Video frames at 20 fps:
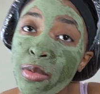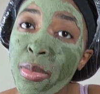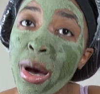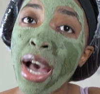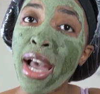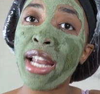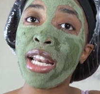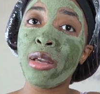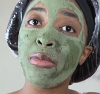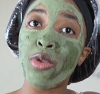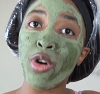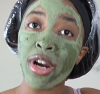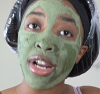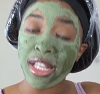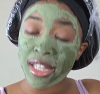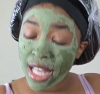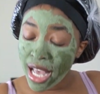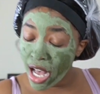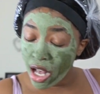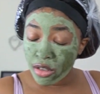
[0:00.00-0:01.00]
to buy any more
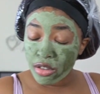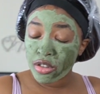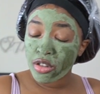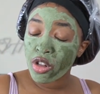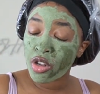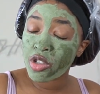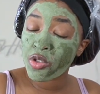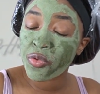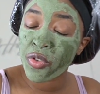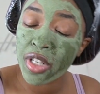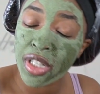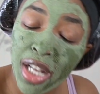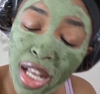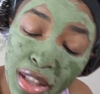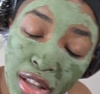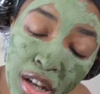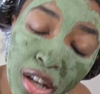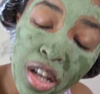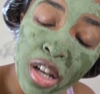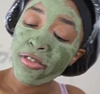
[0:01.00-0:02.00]
in-the-house clothes for
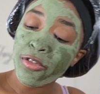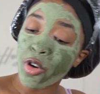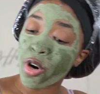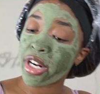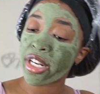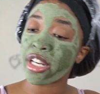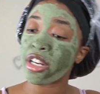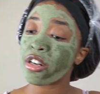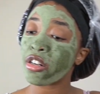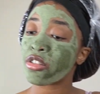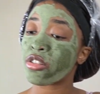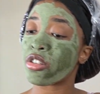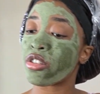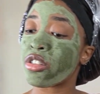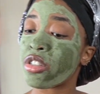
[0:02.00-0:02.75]
another 4 years or